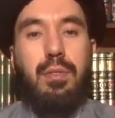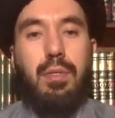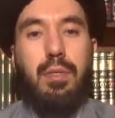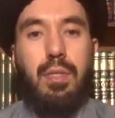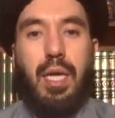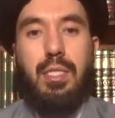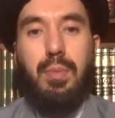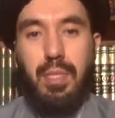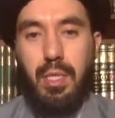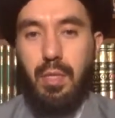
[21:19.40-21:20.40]
And that's
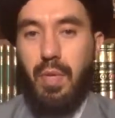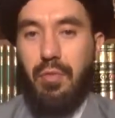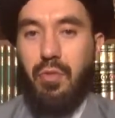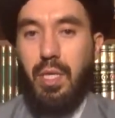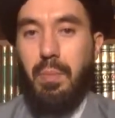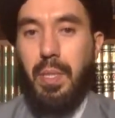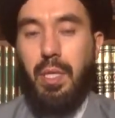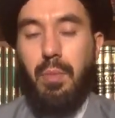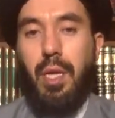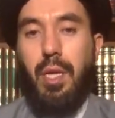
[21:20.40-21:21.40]
basically, we have to keep it in
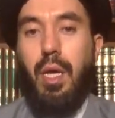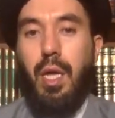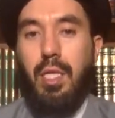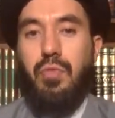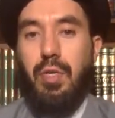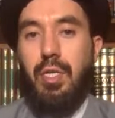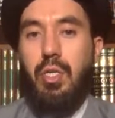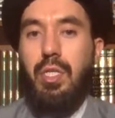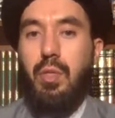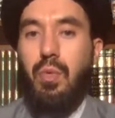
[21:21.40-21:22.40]
mind. It's very good
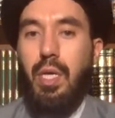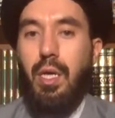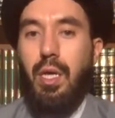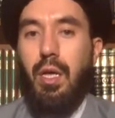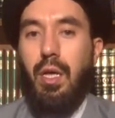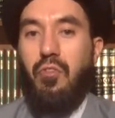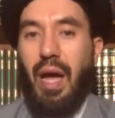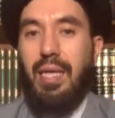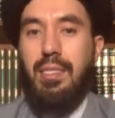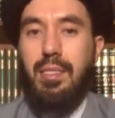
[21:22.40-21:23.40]
that we
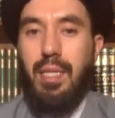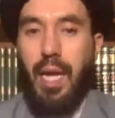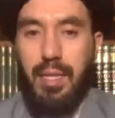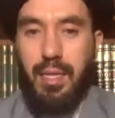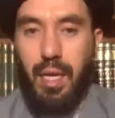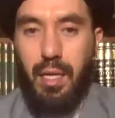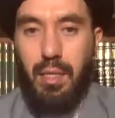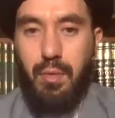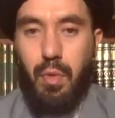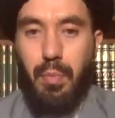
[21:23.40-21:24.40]
fast that day.
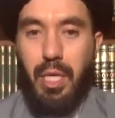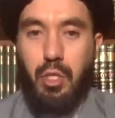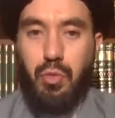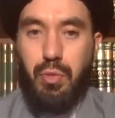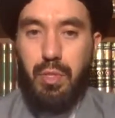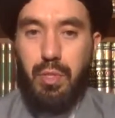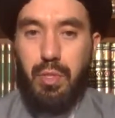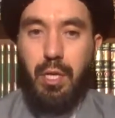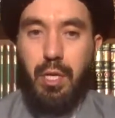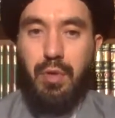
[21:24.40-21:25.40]
We make sure
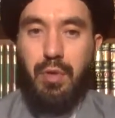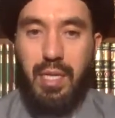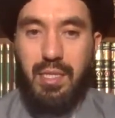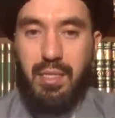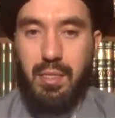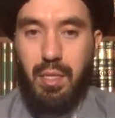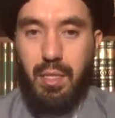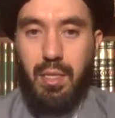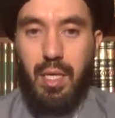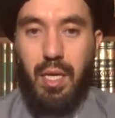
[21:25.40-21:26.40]
we fast
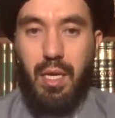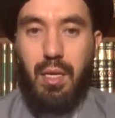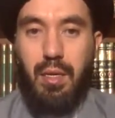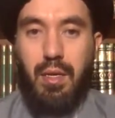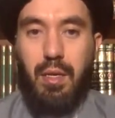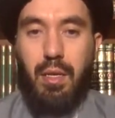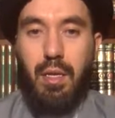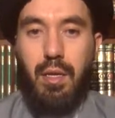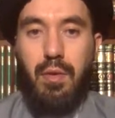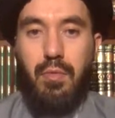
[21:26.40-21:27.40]
the
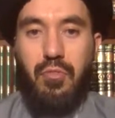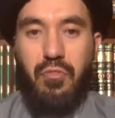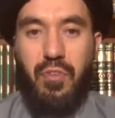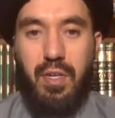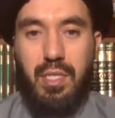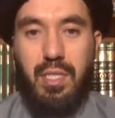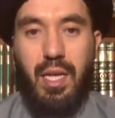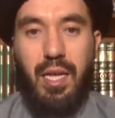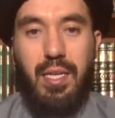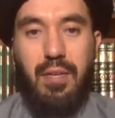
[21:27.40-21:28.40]
first,
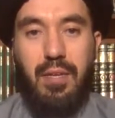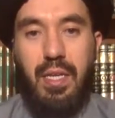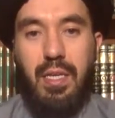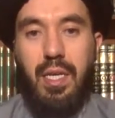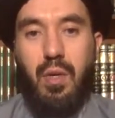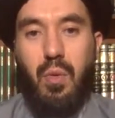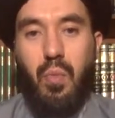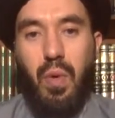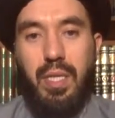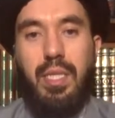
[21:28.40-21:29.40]
even
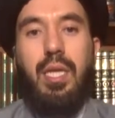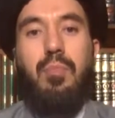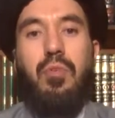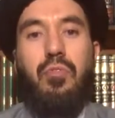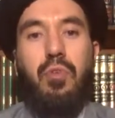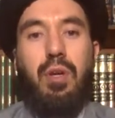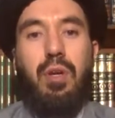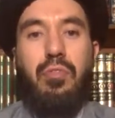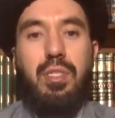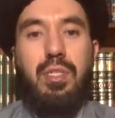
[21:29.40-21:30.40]
one day before the
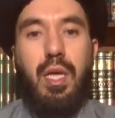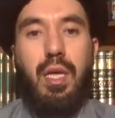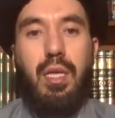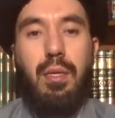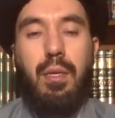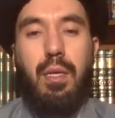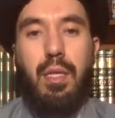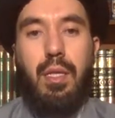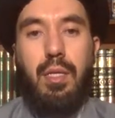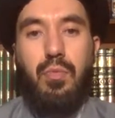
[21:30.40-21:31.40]
first day,
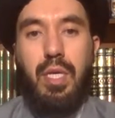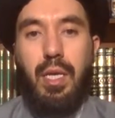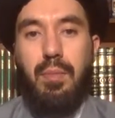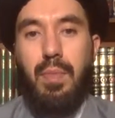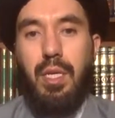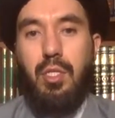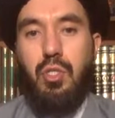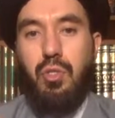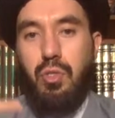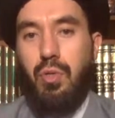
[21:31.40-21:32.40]
that we can make
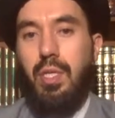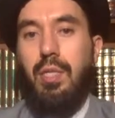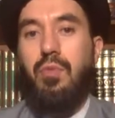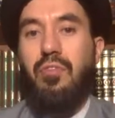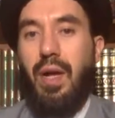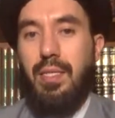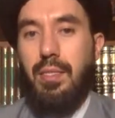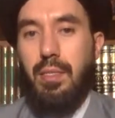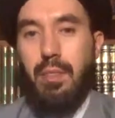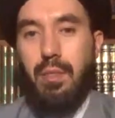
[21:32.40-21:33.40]
sure that we're
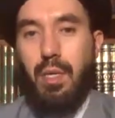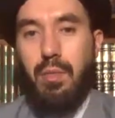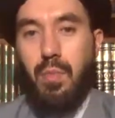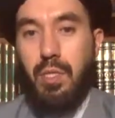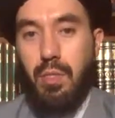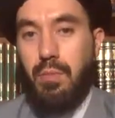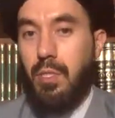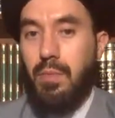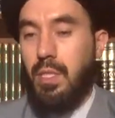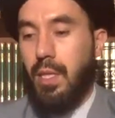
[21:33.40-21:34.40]
fasting, right? Because sometimes
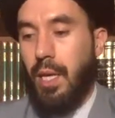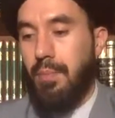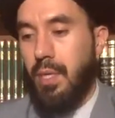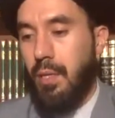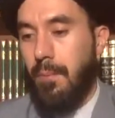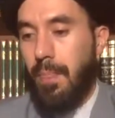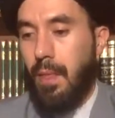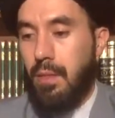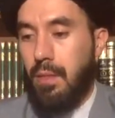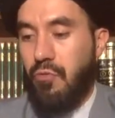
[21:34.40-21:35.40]
it can be
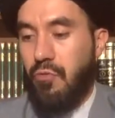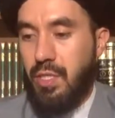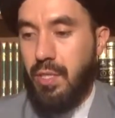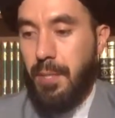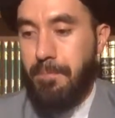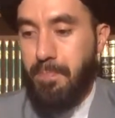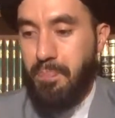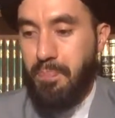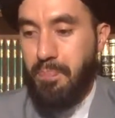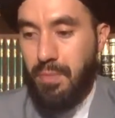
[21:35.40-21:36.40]
the first day.
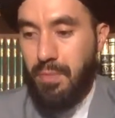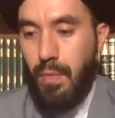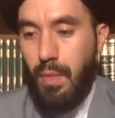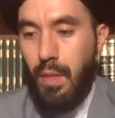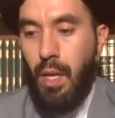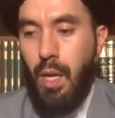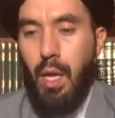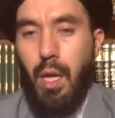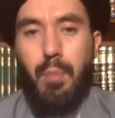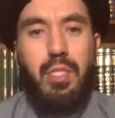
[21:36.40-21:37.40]

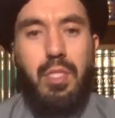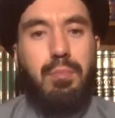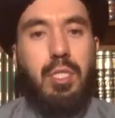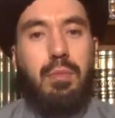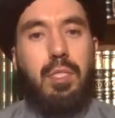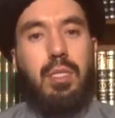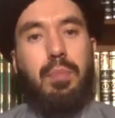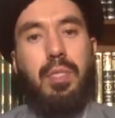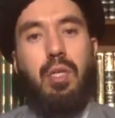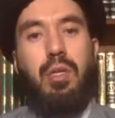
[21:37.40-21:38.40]
But sometimes in the
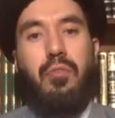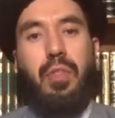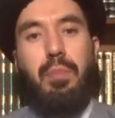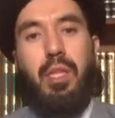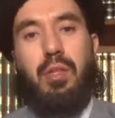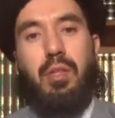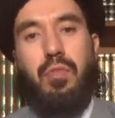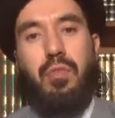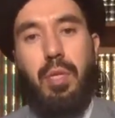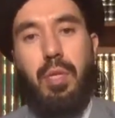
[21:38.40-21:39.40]
middle of the month
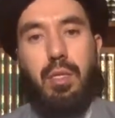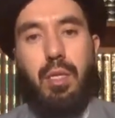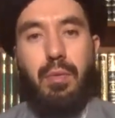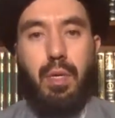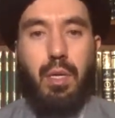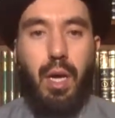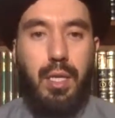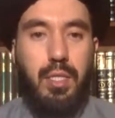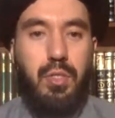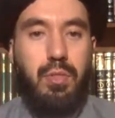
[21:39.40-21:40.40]
of Ramadan, the
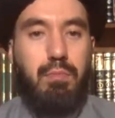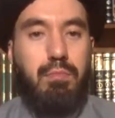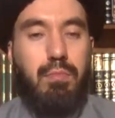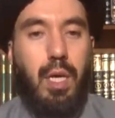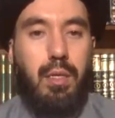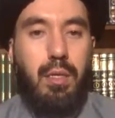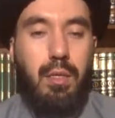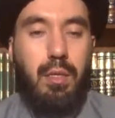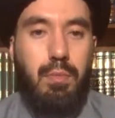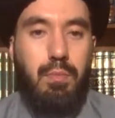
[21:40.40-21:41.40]
guy is like,
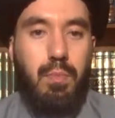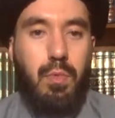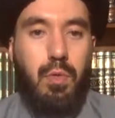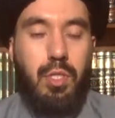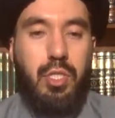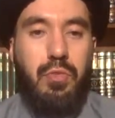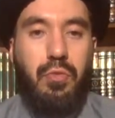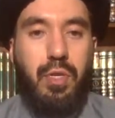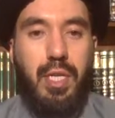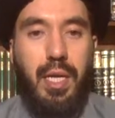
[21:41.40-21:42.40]
he or she
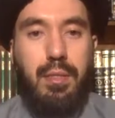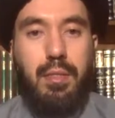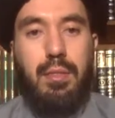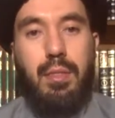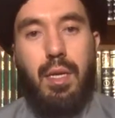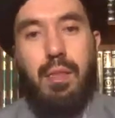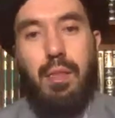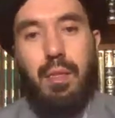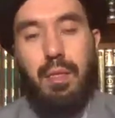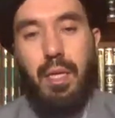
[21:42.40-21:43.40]
forget that
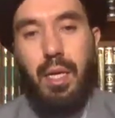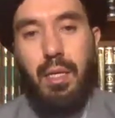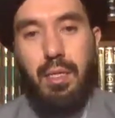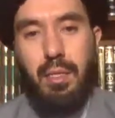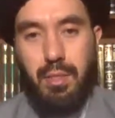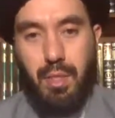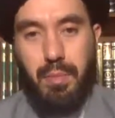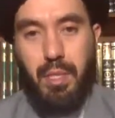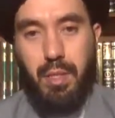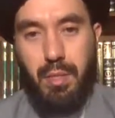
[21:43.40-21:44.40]
the day is
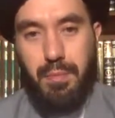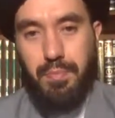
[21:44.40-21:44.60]
Ramadan,